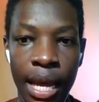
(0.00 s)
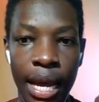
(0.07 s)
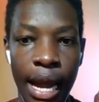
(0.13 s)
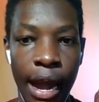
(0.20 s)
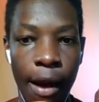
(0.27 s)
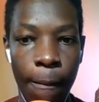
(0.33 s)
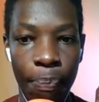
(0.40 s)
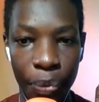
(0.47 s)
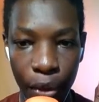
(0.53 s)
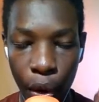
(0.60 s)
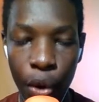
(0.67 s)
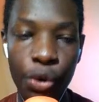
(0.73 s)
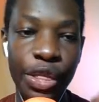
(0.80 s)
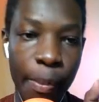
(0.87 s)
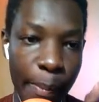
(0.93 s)

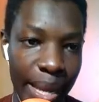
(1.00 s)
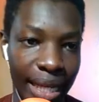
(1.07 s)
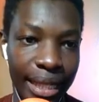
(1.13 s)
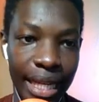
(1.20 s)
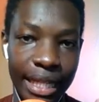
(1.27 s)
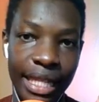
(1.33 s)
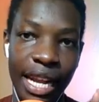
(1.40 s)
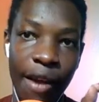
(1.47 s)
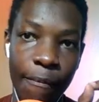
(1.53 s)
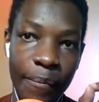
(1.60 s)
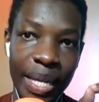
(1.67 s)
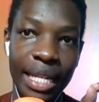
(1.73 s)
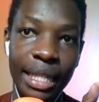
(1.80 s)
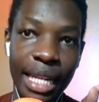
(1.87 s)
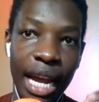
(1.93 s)
all the mistakes that have
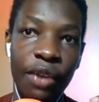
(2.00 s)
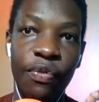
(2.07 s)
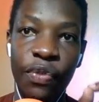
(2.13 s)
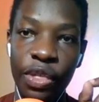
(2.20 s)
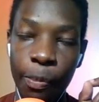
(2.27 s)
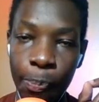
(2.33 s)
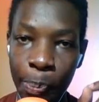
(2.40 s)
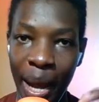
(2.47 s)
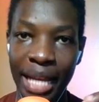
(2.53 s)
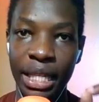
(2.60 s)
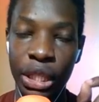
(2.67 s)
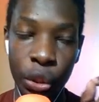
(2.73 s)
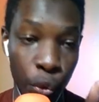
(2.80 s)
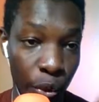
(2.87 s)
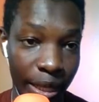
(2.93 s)
been done for the
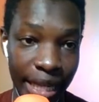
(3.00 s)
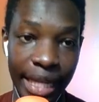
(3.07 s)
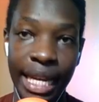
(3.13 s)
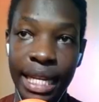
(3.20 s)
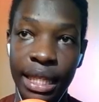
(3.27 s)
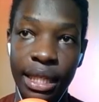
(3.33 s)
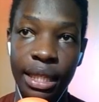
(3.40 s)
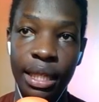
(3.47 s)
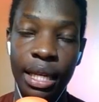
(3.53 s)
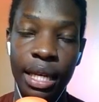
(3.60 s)
past two decades.